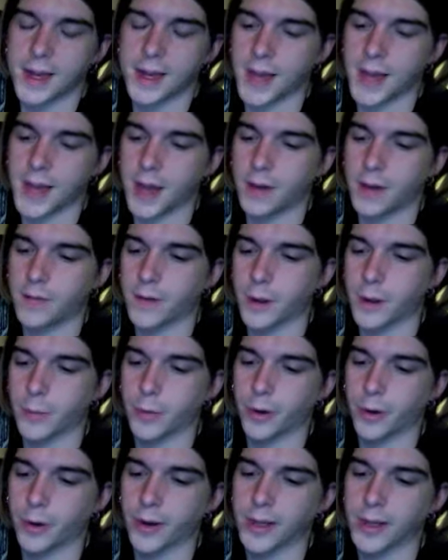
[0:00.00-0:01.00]
def, no
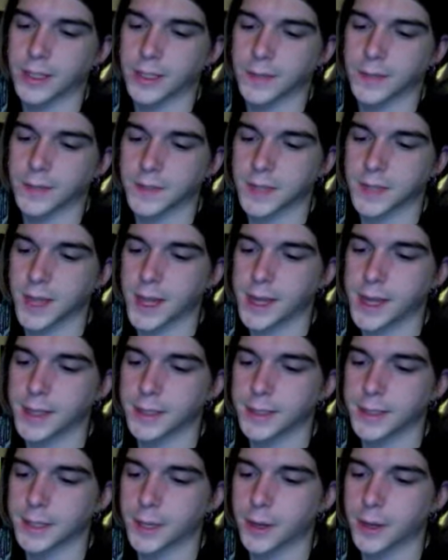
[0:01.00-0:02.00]
progressive
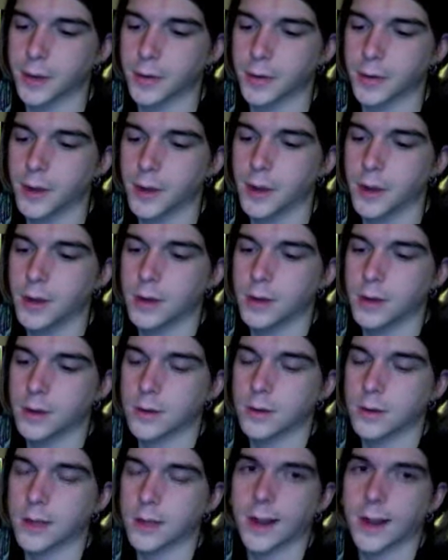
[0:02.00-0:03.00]
scan. So,
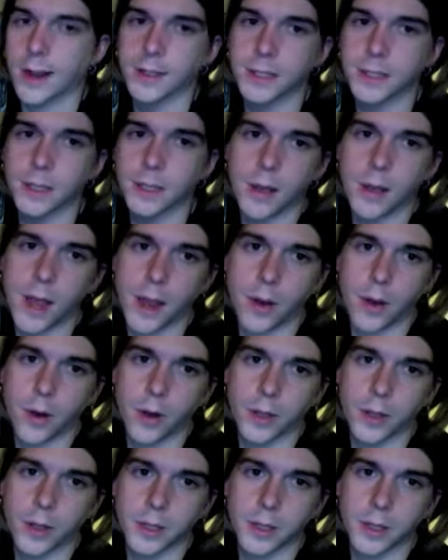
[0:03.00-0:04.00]
like, I'll still hang
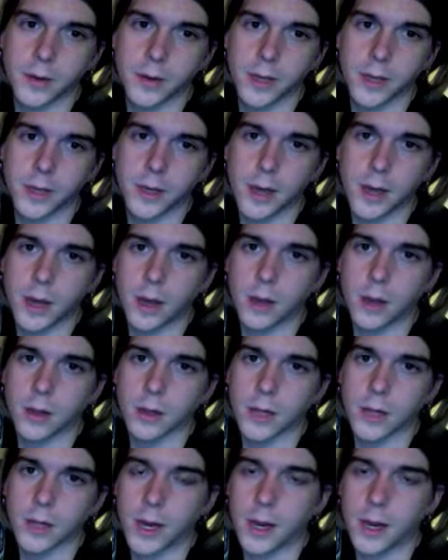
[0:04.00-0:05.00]
on to it. I'll